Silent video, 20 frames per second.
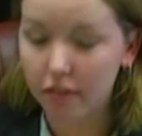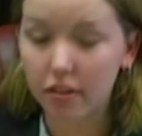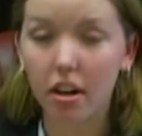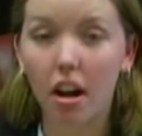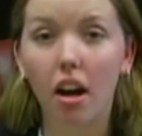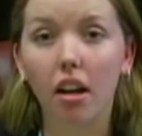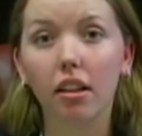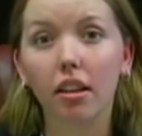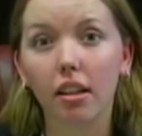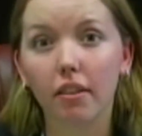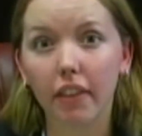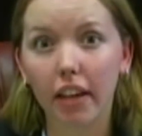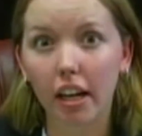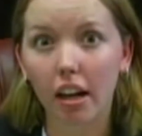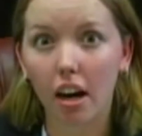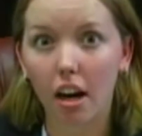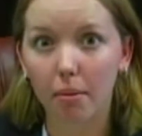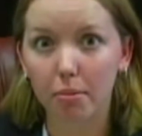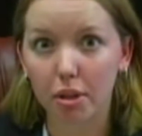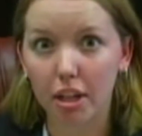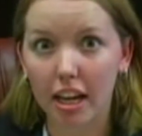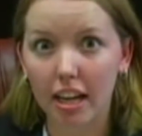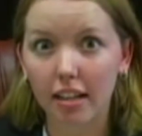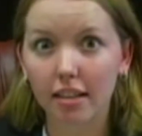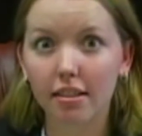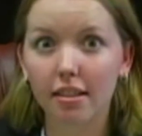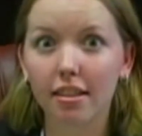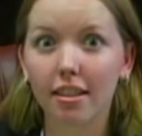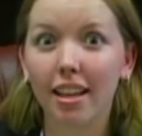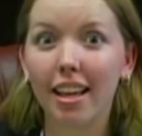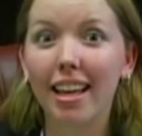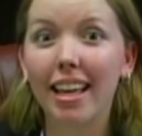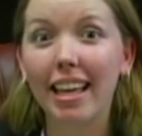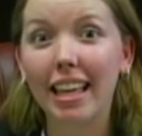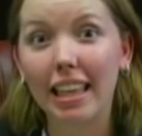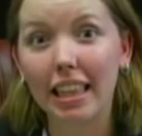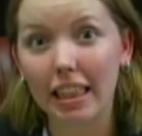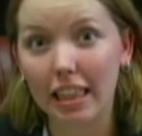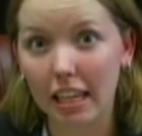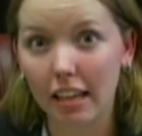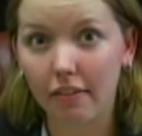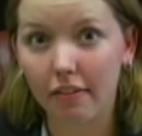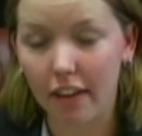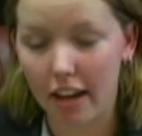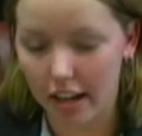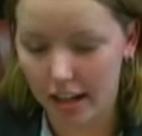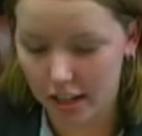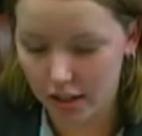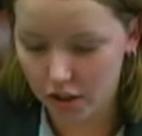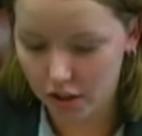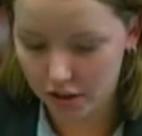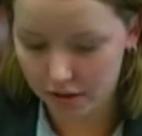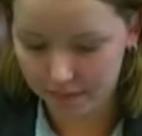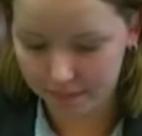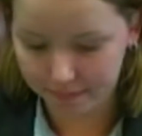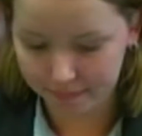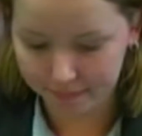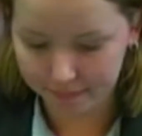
non-living objects, the fetish.